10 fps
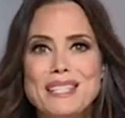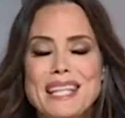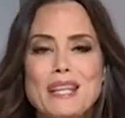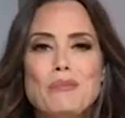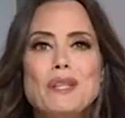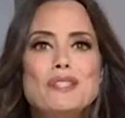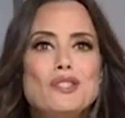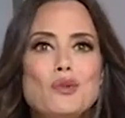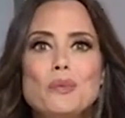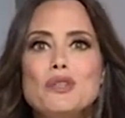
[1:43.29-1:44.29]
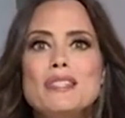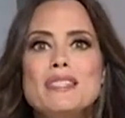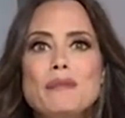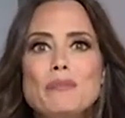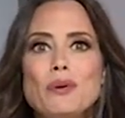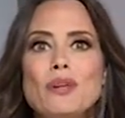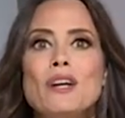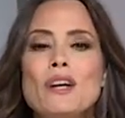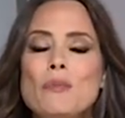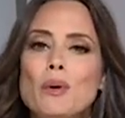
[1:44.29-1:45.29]
They can be super simple,
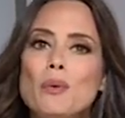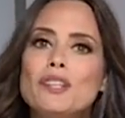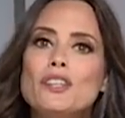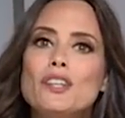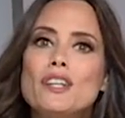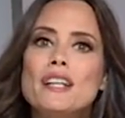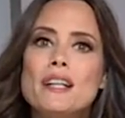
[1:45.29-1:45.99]
but when you're